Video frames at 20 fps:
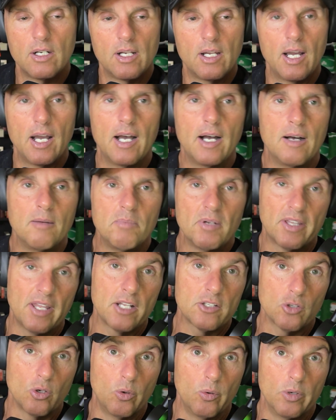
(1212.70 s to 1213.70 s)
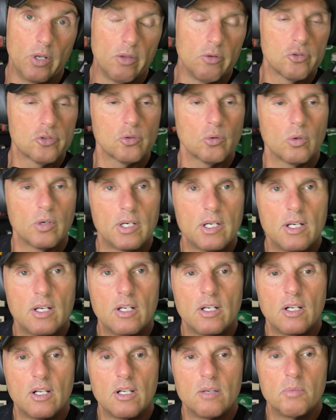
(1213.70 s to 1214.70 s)
But that's a whole other story.
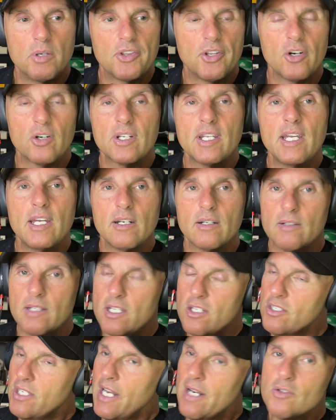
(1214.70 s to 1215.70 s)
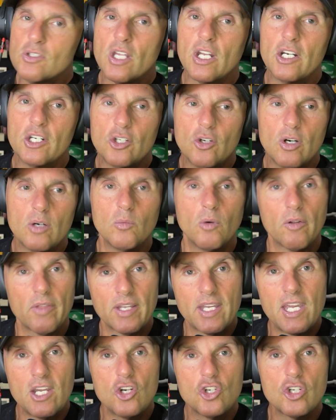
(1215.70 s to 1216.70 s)
But there again, he said he was going to do it. Well, the
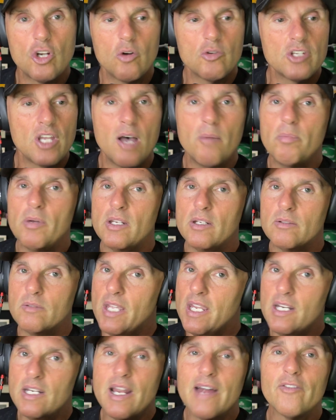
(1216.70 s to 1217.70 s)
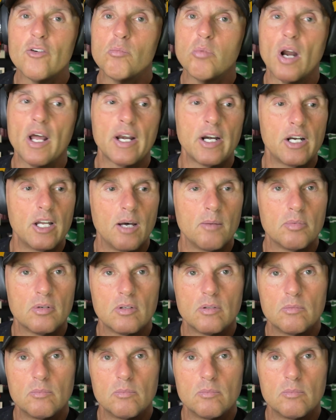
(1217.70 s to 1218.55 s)
king shows up, and he never brought it up.